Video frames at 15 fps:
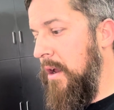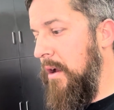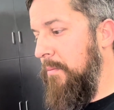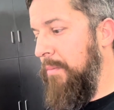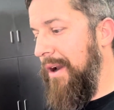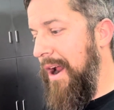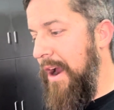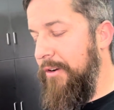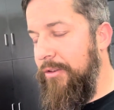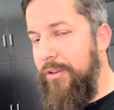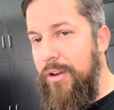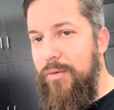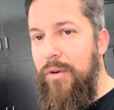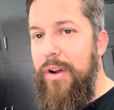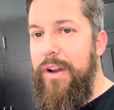But I
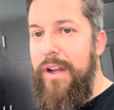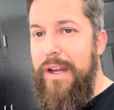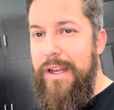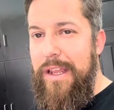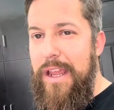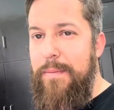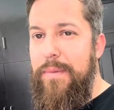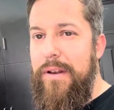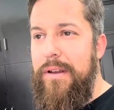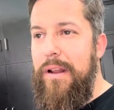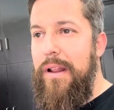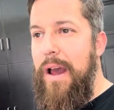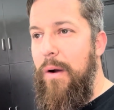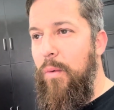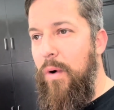really wanted to keep it to
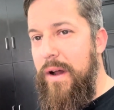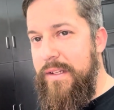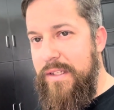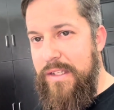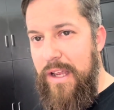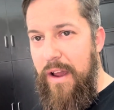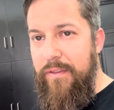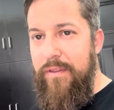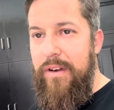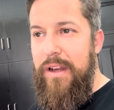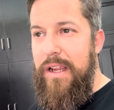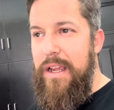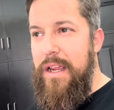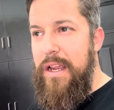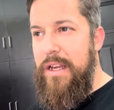that
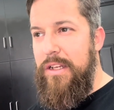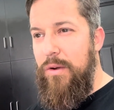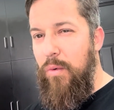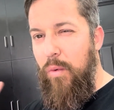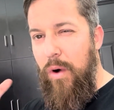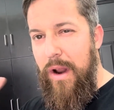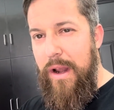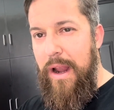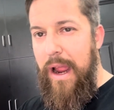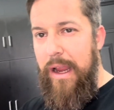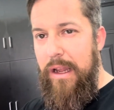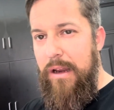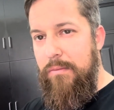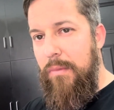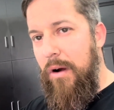170 to
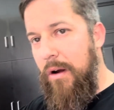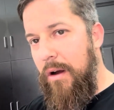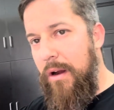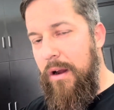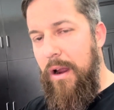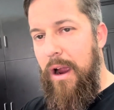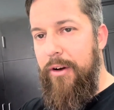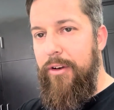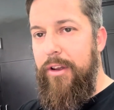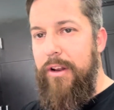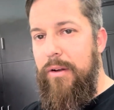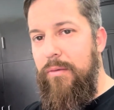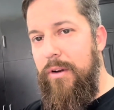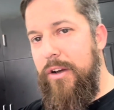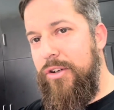190 mark. I really
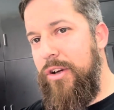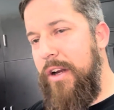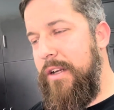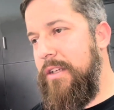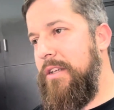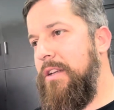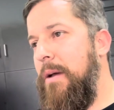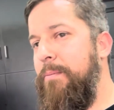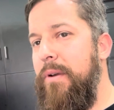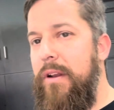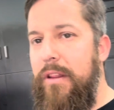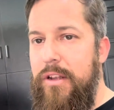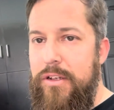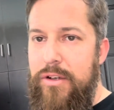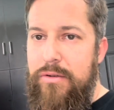didn't want to try to step into
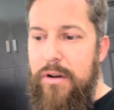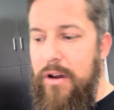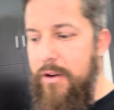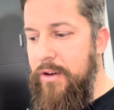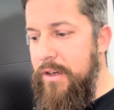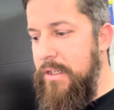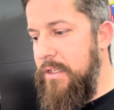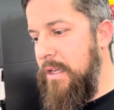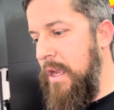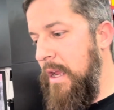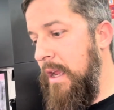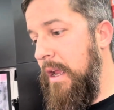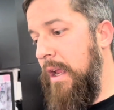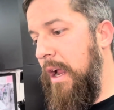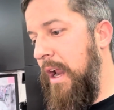the 200s.
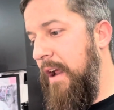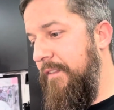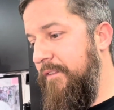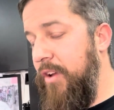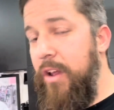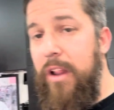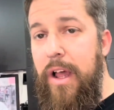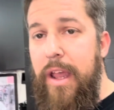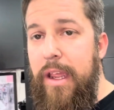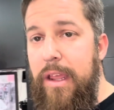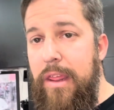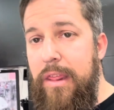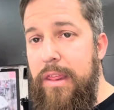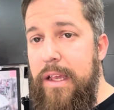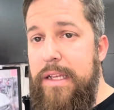And I feel
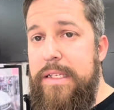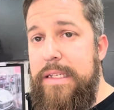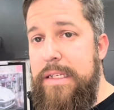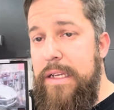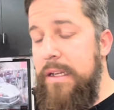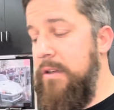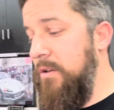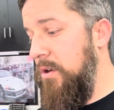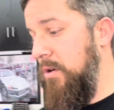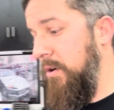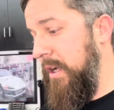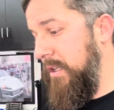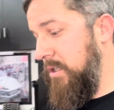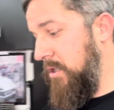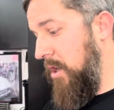like this did do
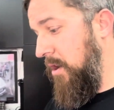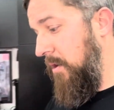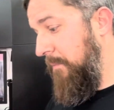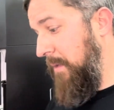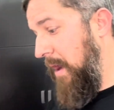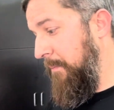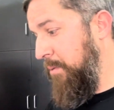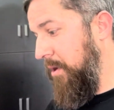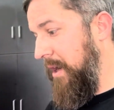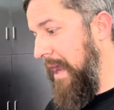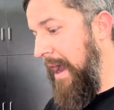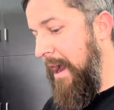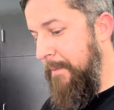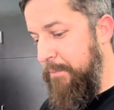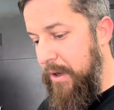it. So I'm pretty
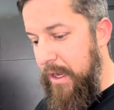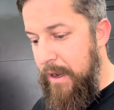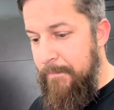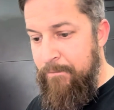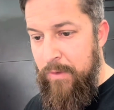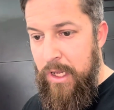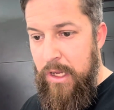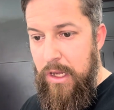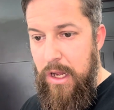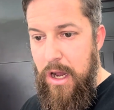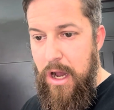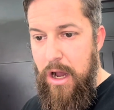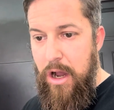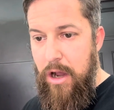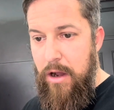happy.
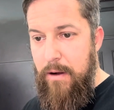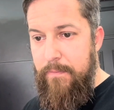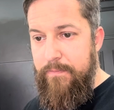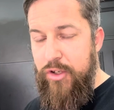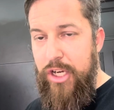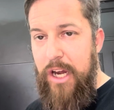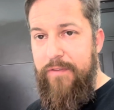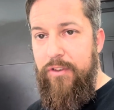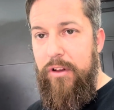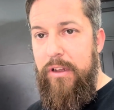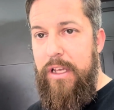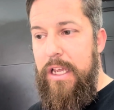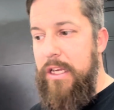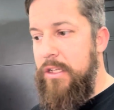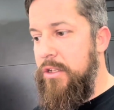Check for
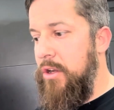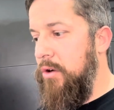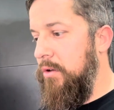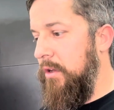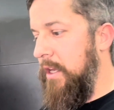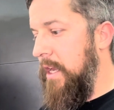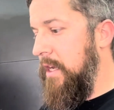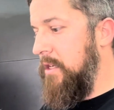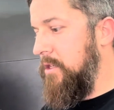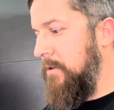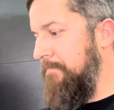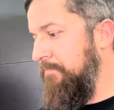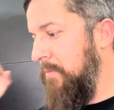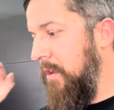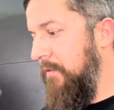leaks, no leaks.
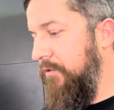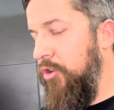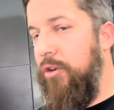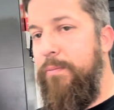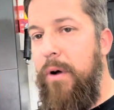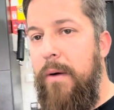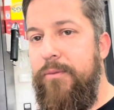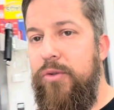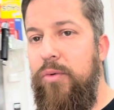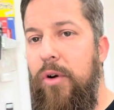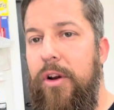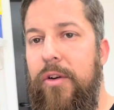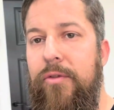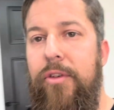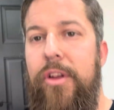Fuel pump's
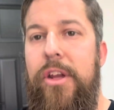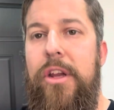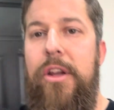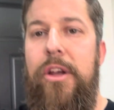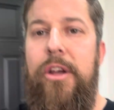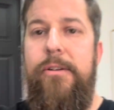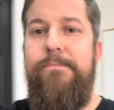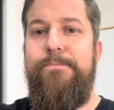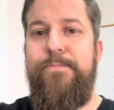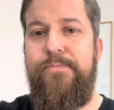working really good.